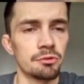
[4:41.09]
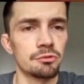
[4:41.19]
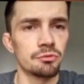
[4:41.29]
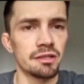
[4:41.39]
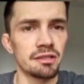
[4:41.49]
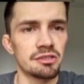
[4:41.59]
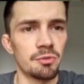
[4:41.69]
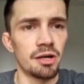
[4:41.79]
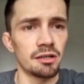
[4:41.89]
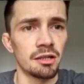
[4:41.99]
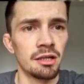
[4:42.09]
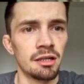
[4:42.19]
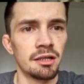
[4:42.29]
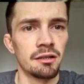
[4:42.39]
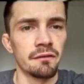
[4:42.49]
It's really smart.
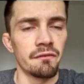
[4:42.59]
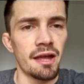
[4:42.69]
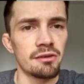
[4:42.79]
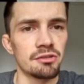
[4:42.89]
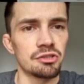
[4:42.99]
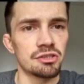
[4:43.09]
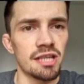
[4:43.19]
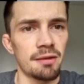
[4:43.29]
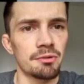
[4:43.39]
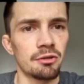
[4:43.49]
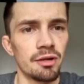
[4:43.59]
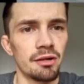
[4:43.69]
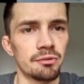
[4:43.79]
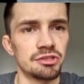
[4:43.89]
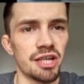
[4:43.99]
There he's just tapping away
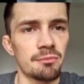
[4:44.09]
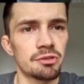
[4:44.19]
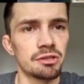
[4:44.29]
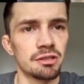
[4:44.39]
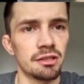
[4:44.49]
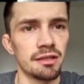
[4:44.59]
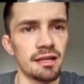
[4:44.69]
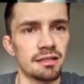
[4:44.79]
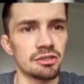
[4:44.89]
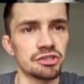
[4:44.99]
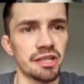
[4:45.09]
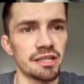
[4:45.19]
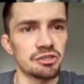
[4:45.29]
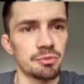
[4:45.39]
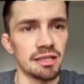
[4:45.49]
with jabs, and then he can change
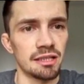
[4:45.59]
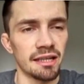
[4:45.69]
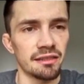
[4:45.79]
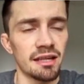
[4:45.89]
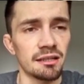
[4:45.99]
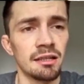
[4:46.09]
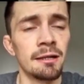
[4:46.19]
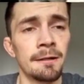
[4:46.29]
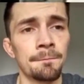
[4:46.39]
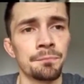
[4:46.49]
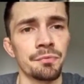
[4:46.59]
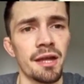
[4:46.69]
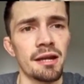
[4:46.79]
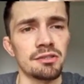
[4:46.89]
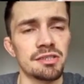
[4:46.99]
speed like that.
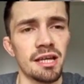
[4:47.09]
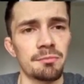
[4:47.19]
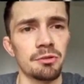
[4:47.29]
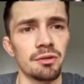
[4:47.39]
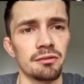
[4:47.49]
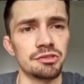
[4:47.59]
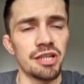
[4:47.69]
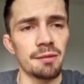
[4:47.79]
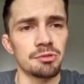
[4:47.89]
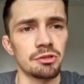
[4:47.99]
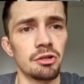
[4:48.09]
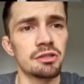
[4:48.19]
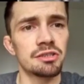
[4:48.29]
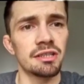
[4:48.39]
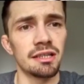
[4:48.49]
There he's tapping away with jabs and
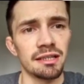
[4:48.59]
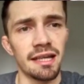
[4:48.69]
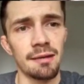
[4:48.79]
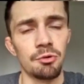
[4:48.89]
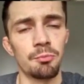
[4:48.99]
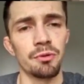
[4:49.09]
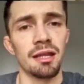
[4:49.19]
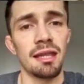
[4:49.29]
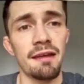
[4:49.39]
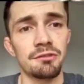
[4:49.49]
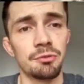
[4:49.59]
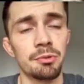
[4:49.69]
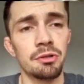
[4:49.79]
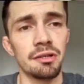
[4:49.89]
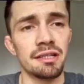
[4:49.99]
hooks and came up with a left
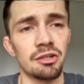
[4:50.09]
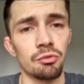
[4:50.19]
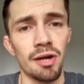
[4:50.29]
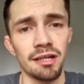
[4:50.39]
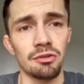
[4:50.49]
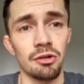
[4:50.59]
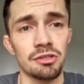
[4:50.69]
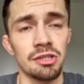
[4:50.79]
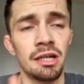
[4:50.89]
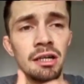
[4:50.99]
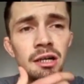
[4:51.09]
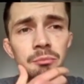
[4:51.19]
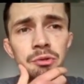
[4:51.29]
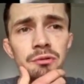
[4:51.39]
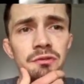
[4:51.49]
uppercut into right cross. A
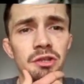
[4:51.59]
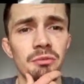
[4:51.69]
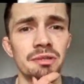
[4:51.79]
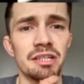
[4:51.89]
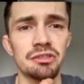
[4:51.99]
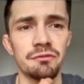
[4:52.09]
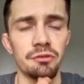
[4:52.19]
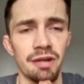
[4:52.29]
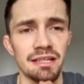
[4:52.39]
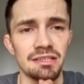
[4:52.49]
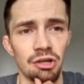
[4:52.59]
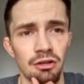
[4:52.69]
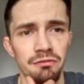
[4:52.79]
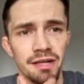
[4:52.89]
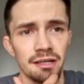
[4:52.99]
beautiful combination for any tall
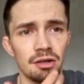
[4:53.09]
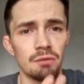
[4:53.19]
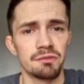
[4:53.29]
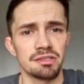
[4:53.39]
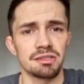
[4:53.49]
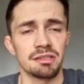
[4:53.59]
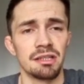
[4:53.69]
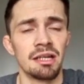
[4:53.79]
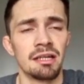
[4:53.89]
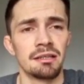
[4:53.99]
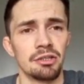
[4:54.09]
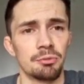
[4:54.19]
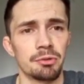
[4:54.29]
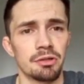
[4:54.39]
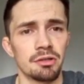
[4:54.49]
fighter, obviously. The
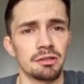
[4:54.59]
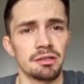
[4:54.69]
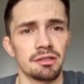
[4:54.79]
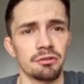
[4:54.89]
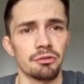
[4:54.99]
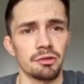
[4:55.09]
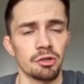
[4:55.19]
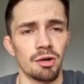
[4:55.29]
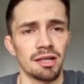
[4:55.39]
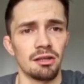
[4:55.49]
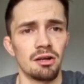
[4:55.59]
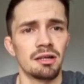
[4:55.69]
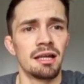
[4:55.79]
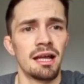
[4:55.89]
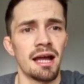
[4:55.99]
uppercut, you can throw it quite long,
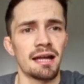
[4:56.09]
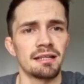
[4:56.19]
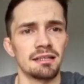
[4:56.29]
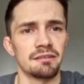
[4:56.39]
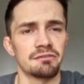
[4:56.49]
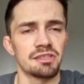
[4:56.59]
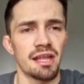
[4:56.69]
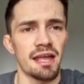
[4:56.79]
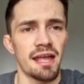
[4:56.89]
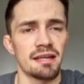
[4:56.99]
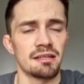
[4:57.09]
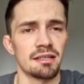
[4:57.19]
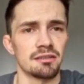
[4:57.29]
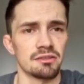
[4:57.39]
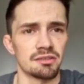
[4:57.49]
and it lifts their head
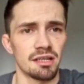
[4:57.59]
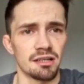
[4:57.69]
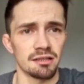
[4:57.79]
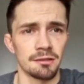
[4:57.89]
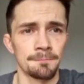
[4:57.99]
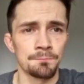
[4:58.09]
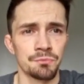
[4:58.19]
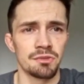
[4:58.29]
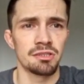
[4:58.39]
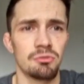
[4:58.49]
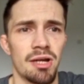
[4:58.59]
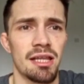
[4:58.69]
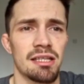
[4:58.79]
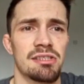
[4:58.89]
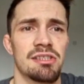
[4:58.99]
into the target. This is where
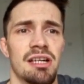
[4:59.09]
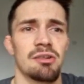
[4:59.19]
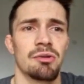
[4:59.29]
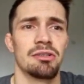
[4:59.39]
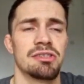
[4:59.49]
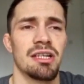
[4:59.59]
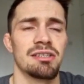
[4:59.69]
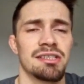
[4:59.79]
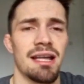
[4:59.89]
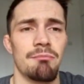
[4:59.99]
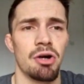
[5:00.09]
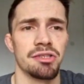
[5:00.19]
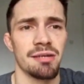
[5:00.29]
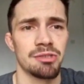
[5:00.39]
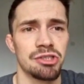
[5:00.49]
Alexis Arguello starts to get more
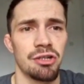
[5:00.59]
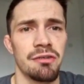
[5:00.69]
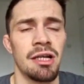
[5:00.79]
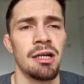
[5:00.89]
damage off.